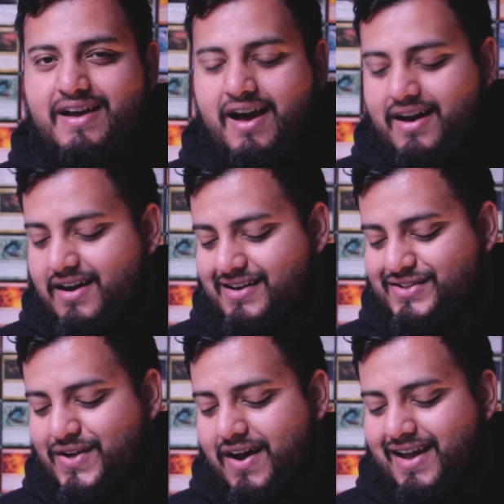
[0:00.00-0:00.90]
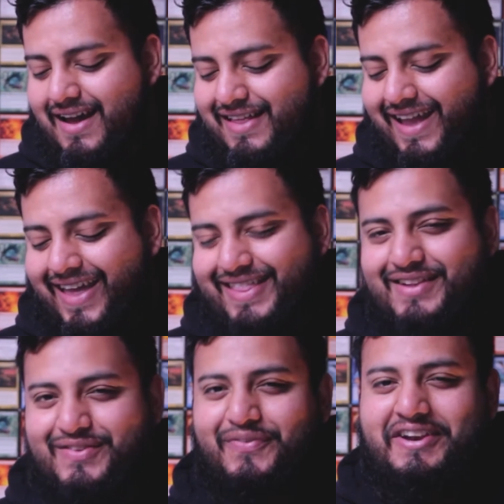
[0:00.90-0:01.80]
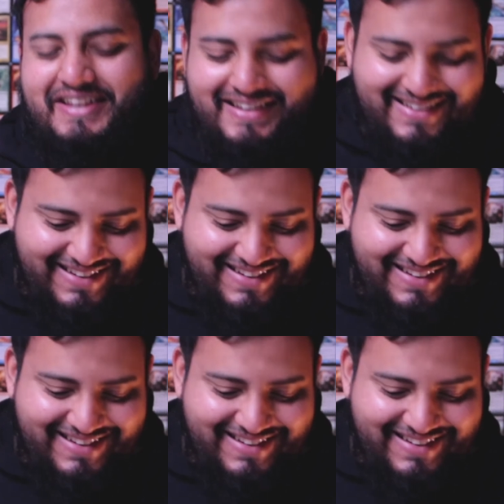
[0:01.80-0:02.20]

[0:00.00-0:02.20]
So that's funny.